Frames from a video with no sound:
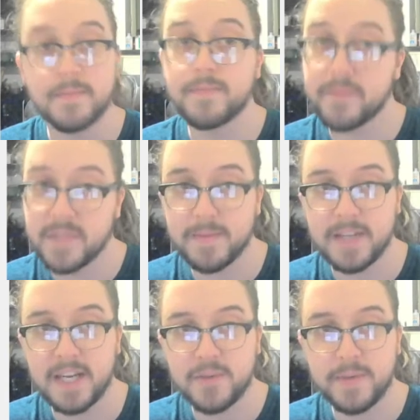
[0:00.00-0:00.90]
Something
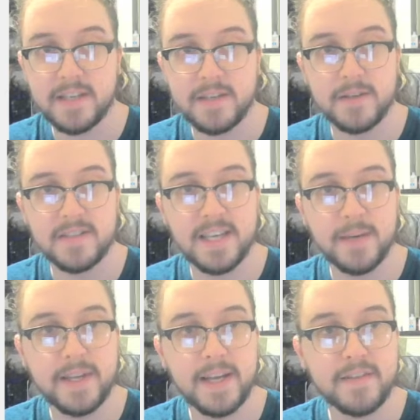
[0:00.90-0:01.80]
else we can do is say
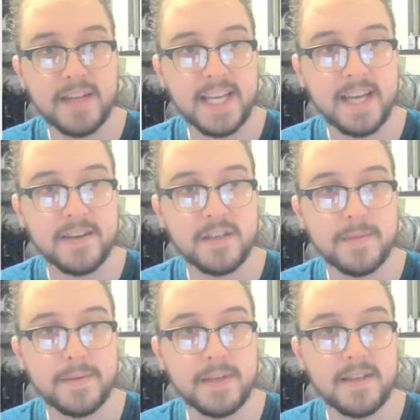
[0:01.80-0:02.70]
we have an encounter,
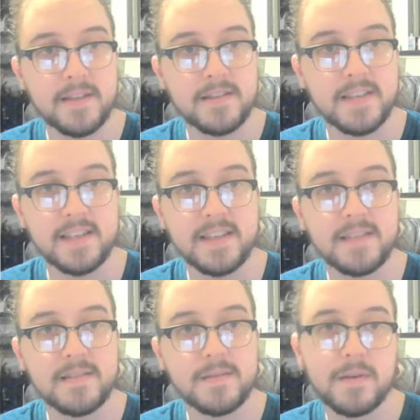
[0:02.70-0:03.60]
maybe it looks like
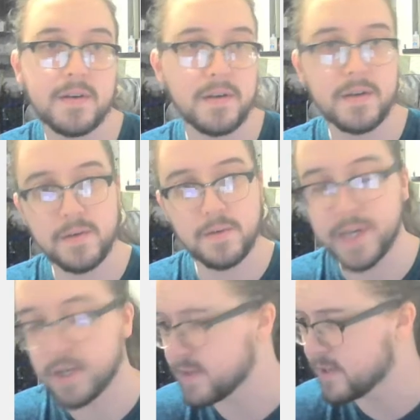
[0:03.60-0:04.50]
this. We
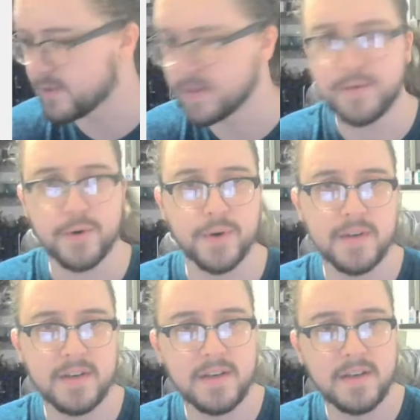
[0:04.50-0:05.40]
got a 1, 2, 3, 4.
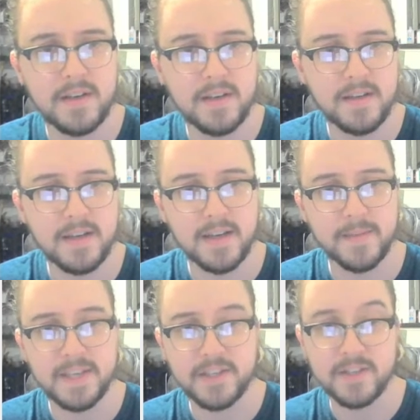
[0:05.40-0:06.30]
And
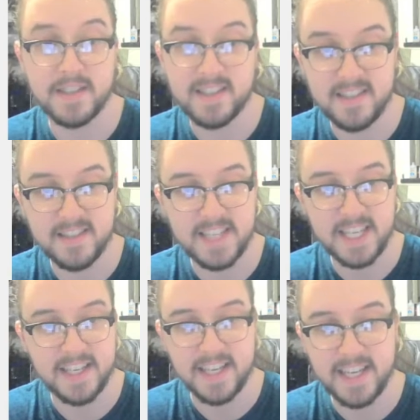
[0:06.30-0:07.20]
it turns out this is a
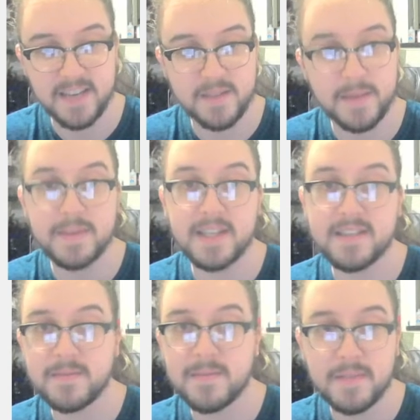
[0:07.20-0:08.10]
deadly encounter. Maybe
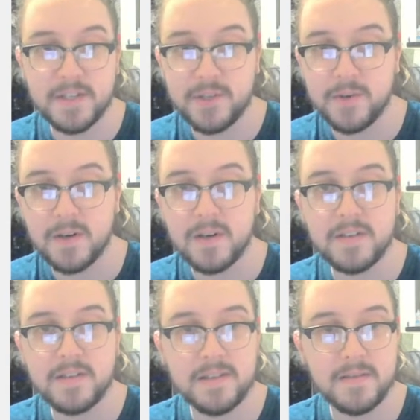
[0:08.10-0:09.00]
that's much too hard.
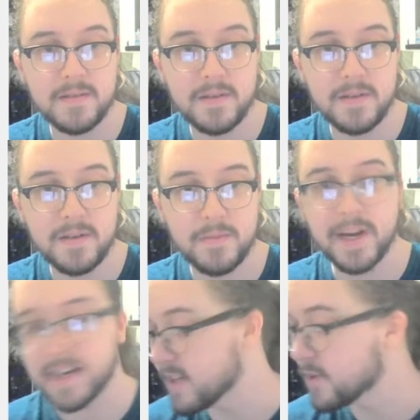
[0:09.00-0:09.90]
So let's bring
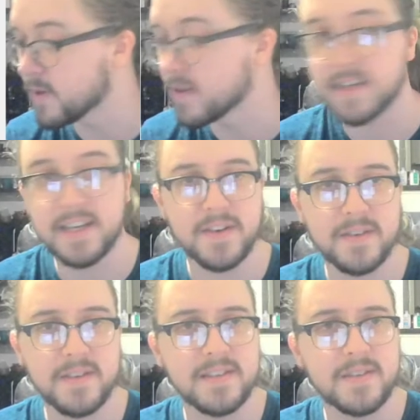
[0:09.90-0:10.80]
it down to a hard encounter,
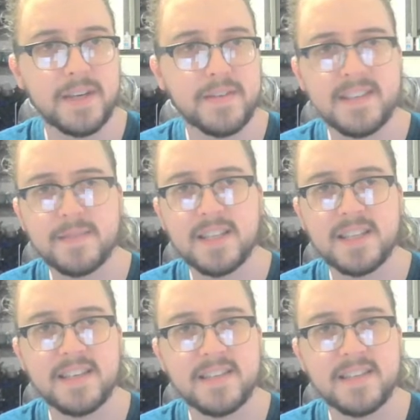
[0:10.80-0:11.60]
right? So we got something like this.